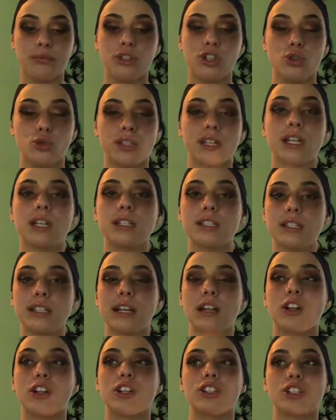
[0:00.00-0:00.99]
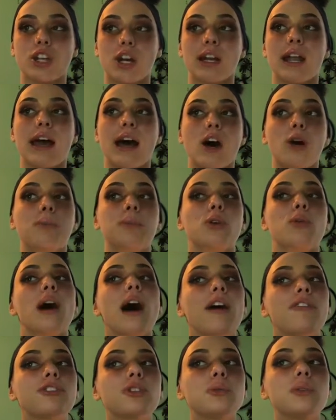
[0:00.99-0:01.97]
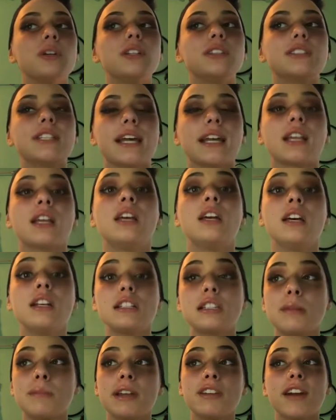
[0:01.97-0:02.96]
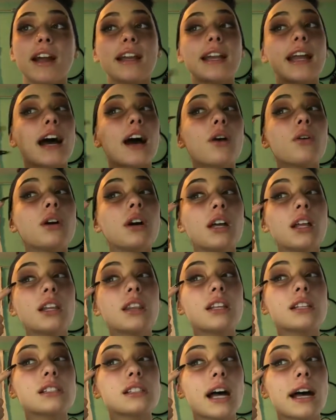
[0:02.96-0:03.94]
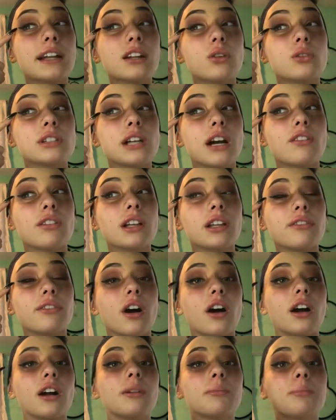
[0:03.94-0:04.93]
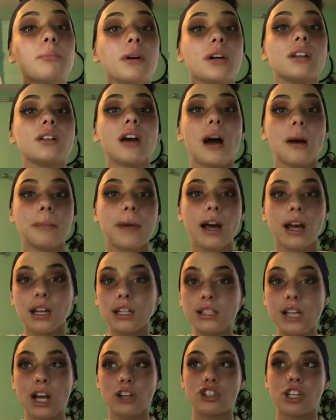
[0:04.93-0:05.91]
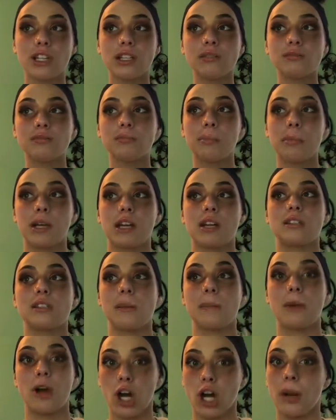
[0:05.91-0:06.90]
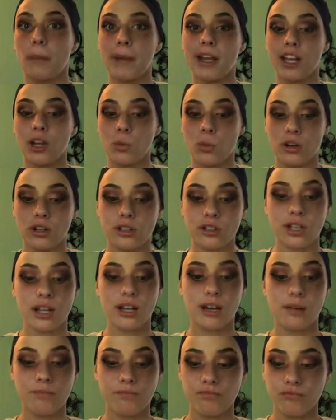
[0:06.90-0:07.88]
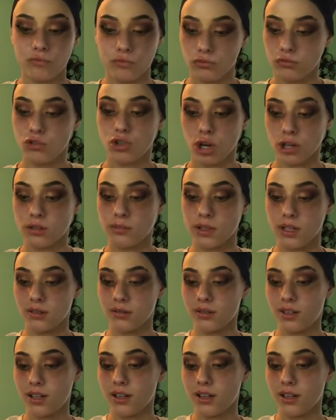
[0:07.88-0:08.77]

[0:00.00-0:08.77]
Using concealer is going to help you afterwards. Like, to me right now, this line goes out really far. But I'm not going to touch it because I'm going to make it worse. Trust me.